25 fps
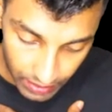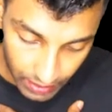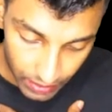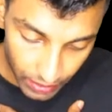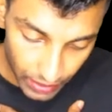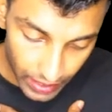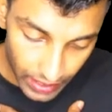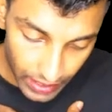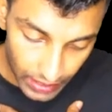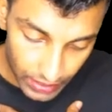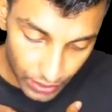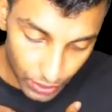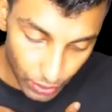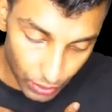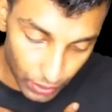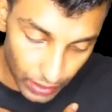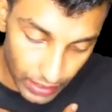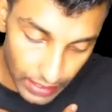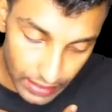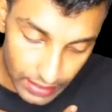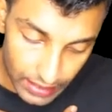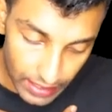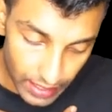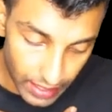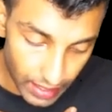Okay, so
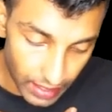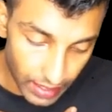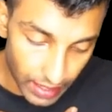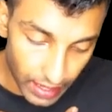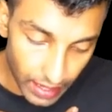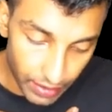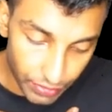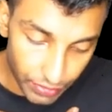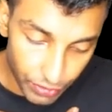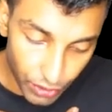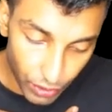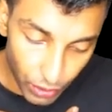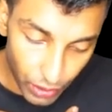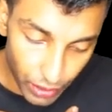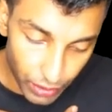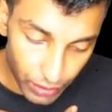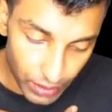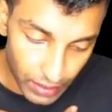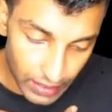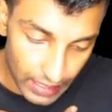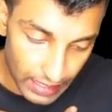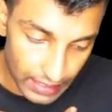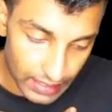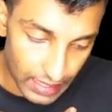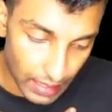let's say I've told you
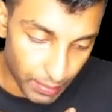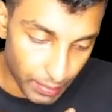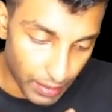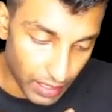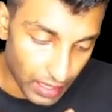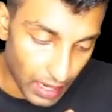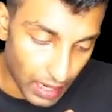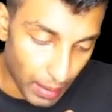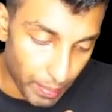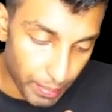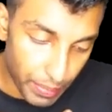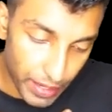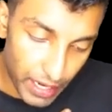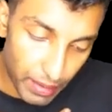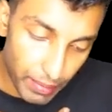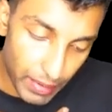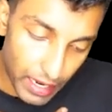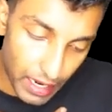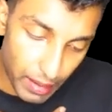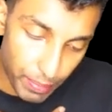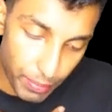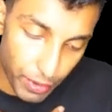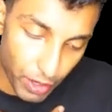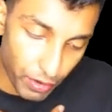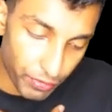this example, company
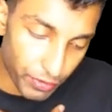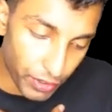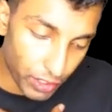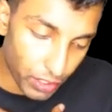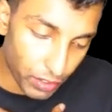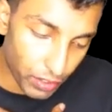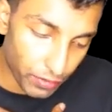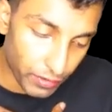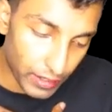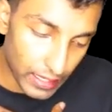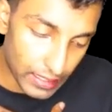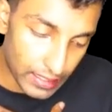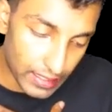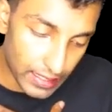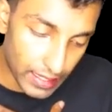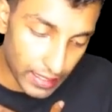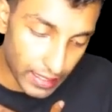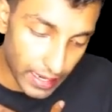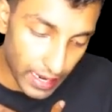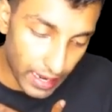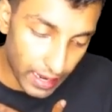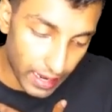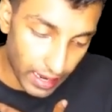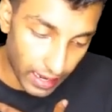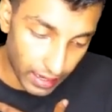made a profit of, let's say,
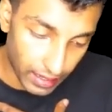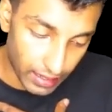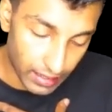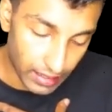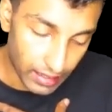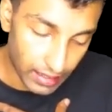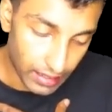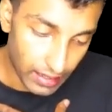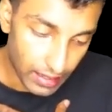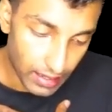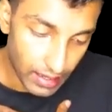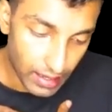10 lakh.